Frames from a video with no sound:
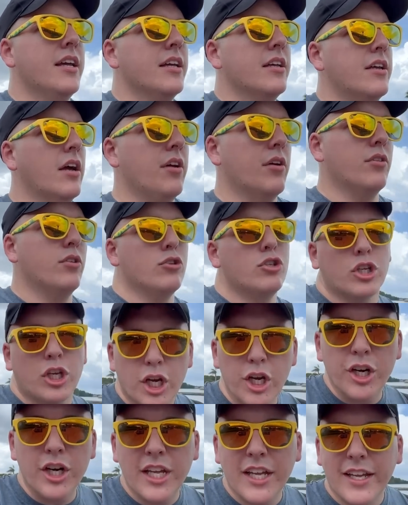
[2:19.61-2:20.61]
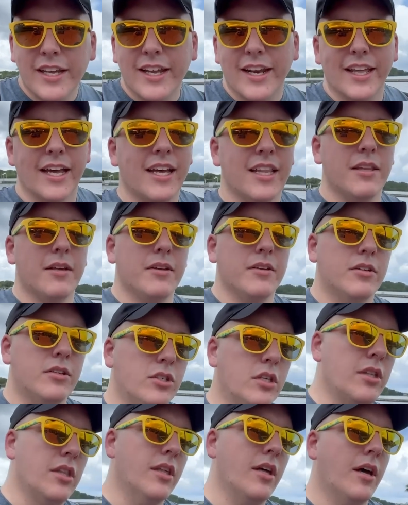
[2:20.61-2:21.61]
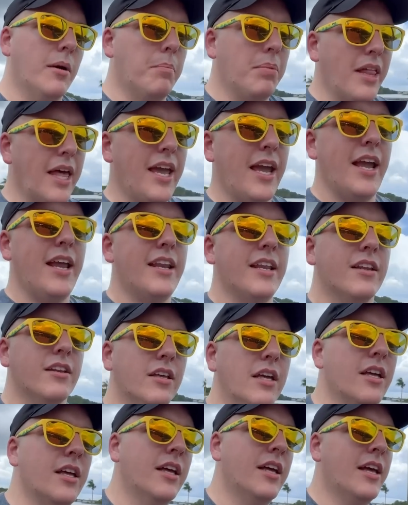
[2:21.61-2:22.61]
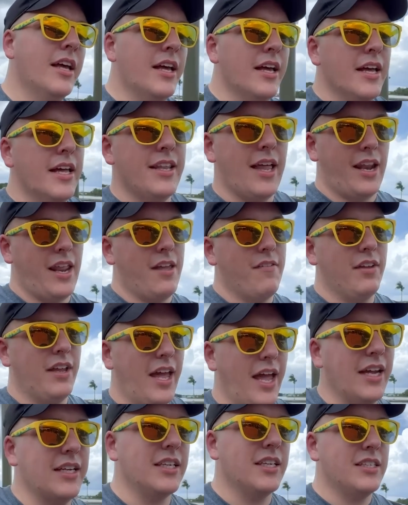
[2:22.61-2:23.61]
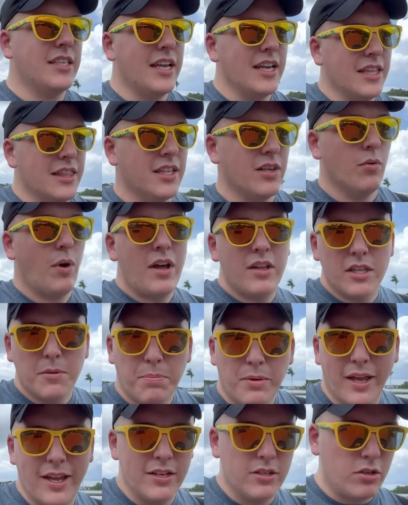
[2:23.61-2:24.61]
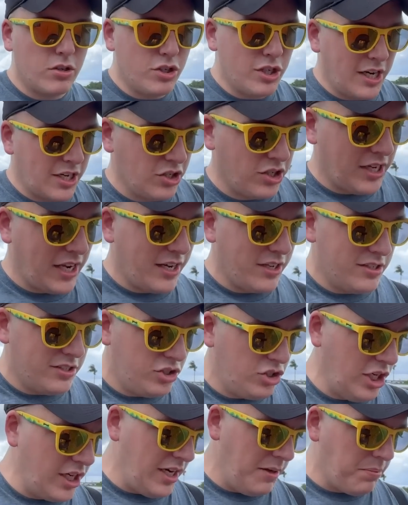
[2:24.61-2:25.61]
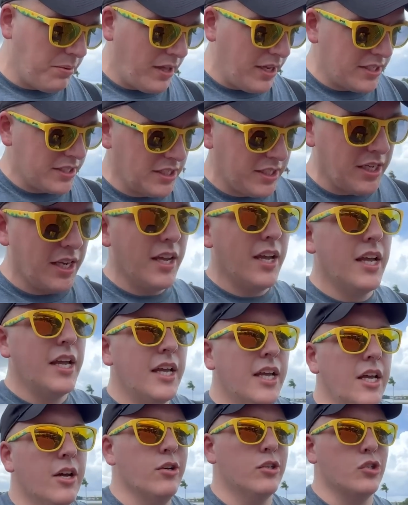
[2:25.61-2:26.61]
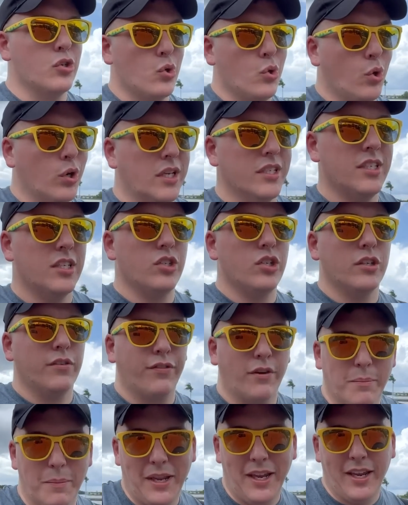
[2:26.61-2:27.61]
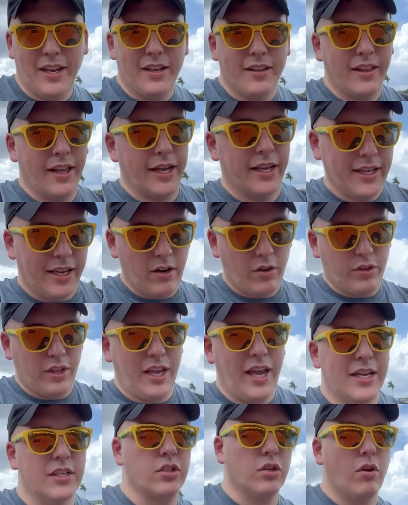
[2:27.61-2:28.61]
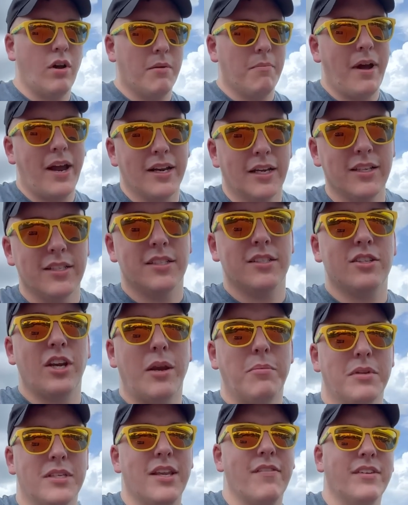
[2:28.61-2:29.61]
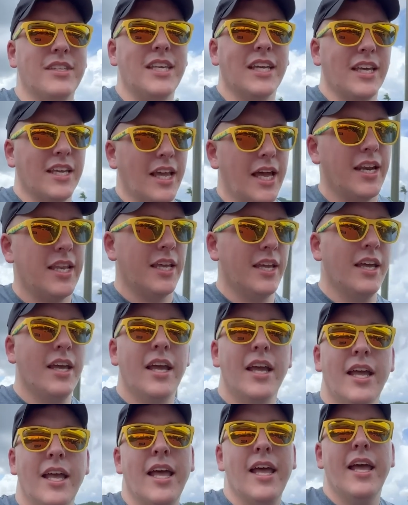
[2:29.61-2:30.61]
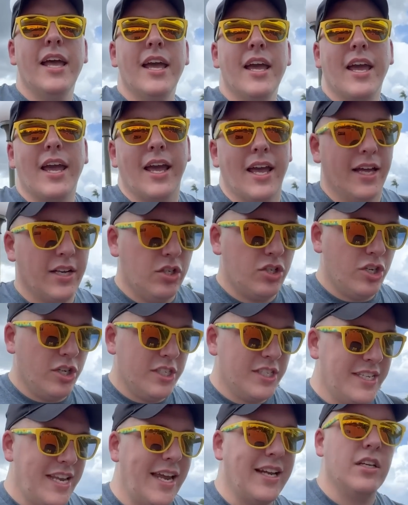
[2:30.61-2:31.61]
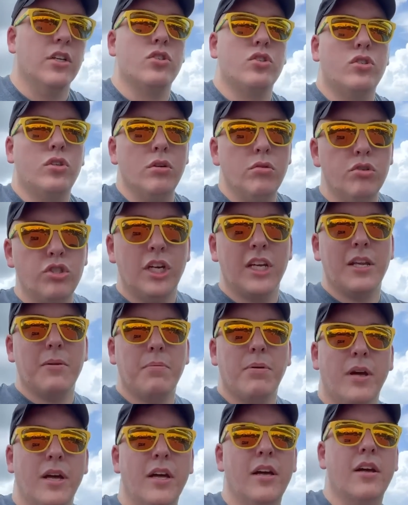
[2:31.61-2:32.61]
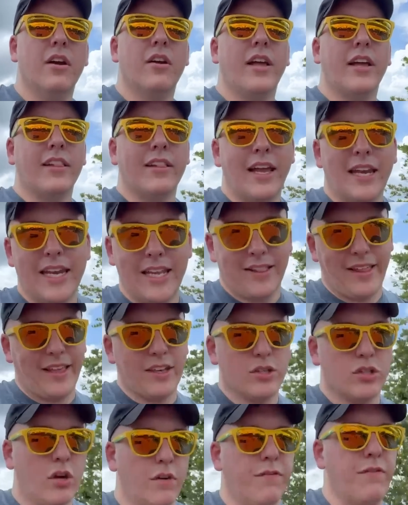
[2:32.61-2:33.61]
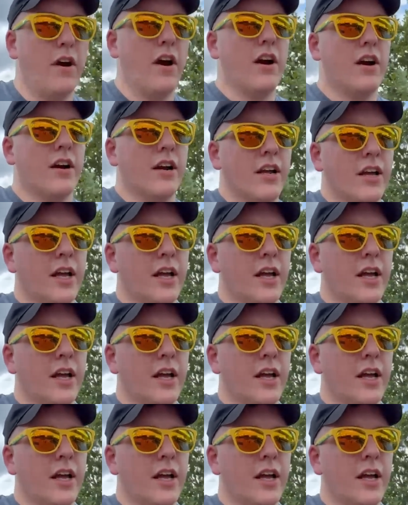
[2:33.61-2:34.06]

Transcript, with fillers: going through security and getting on the plane and not having access to anything while on the plane. So she actually got us Genie Plus, which is cool because it's just for me. Like, it only has to go online because James doesn't have a ticket yet. And she snagged us 2 Genie, or like Lightning Lane so far,